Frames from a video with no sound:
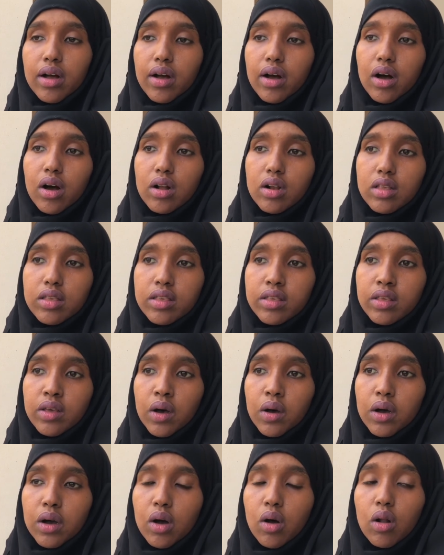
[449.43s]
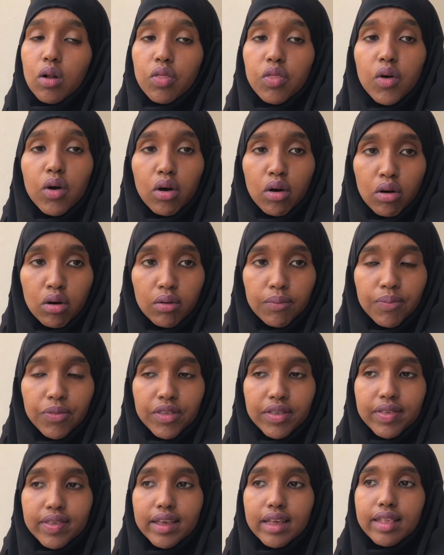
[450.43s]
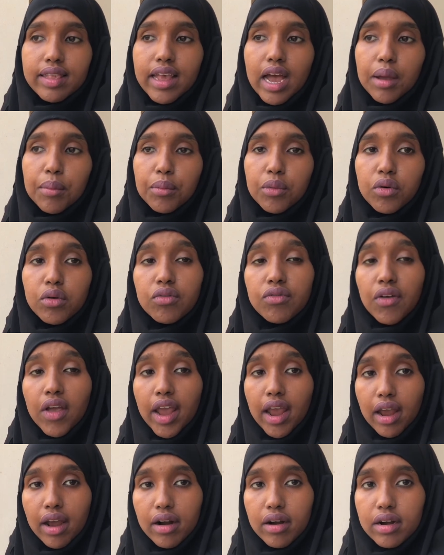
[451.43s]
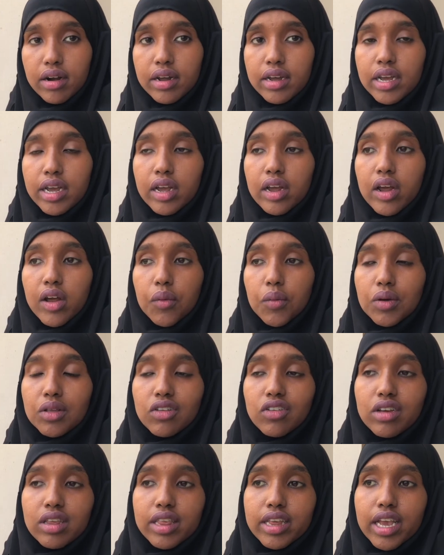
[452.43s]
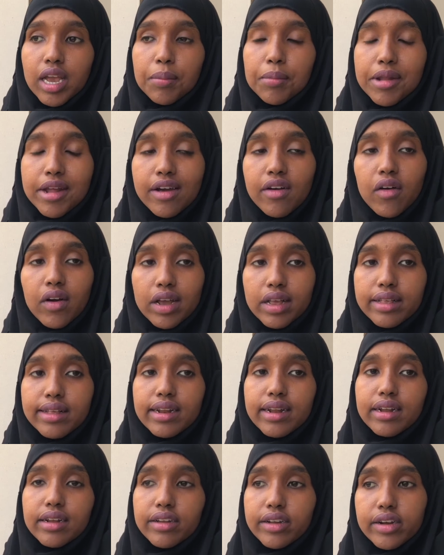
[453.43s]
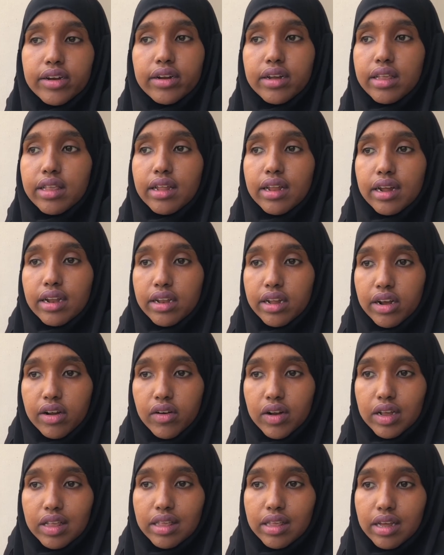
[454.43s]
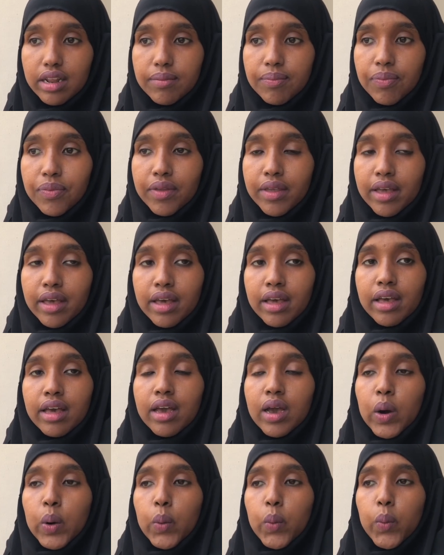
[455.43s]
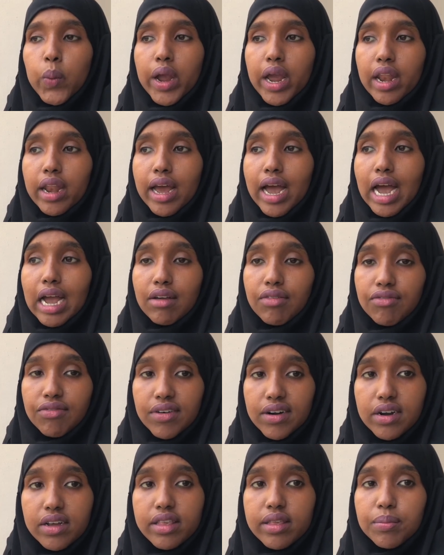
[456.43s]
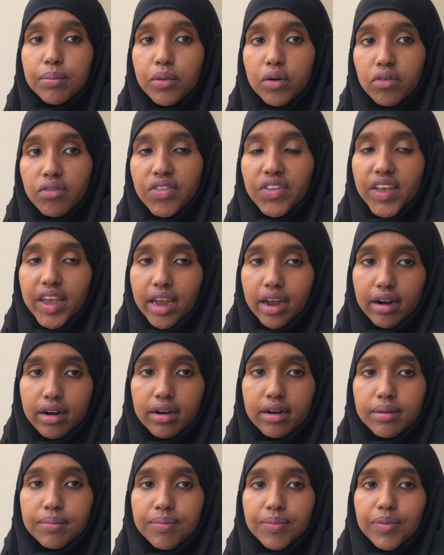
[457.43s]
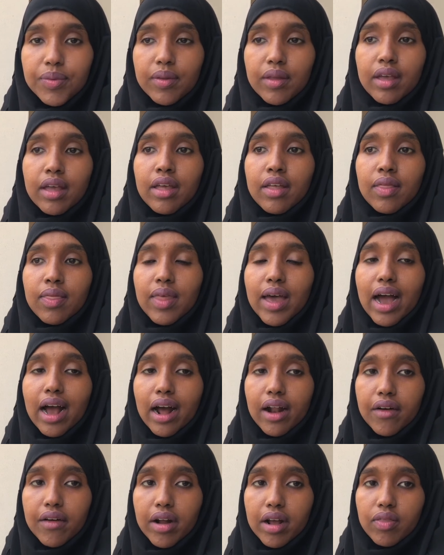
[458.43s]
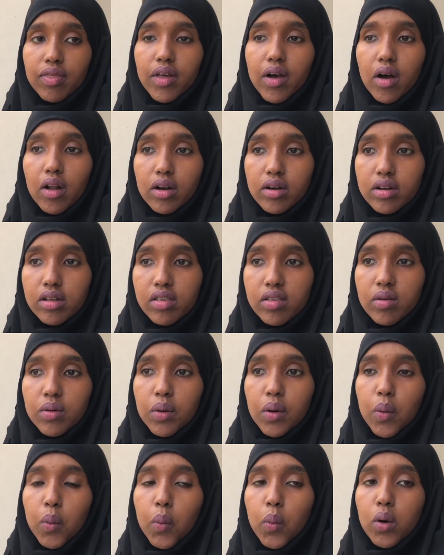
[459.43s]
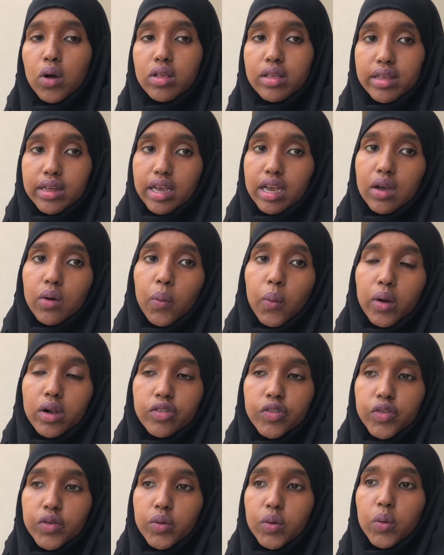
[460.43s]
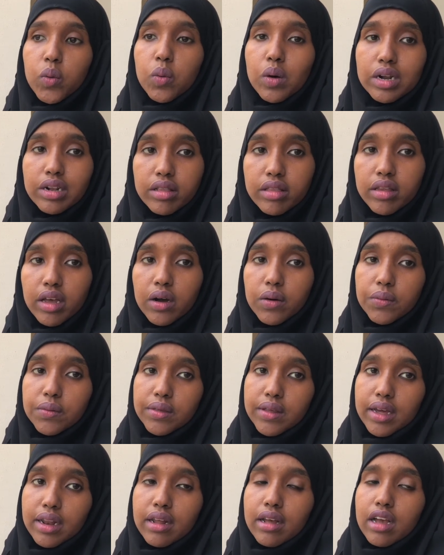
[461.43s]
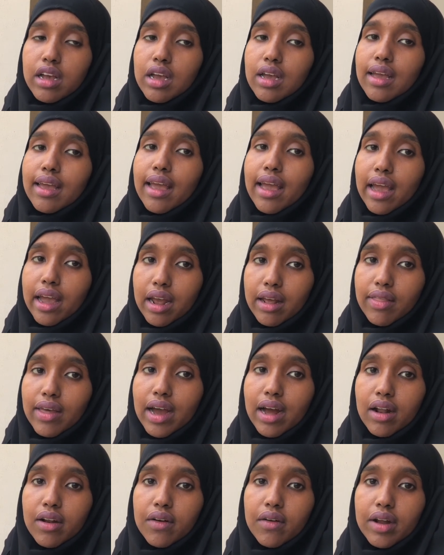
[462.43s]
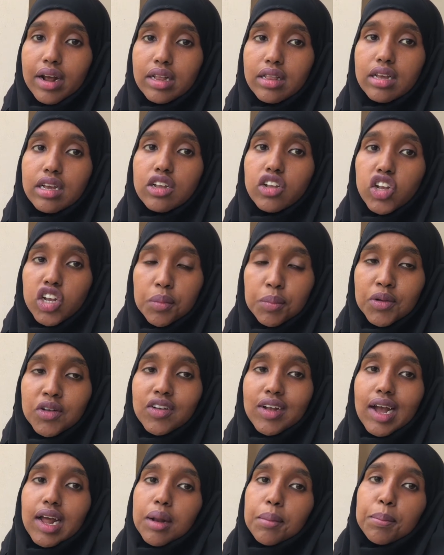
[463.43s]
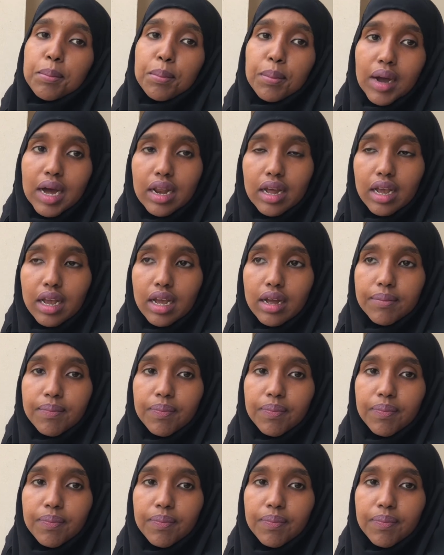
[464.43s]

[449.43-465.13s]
Also, although since I moved here, it was just keep decreasing and decreasing and decreasing. When I first moved here, the $100 was equal to 1,800 Egyptian money.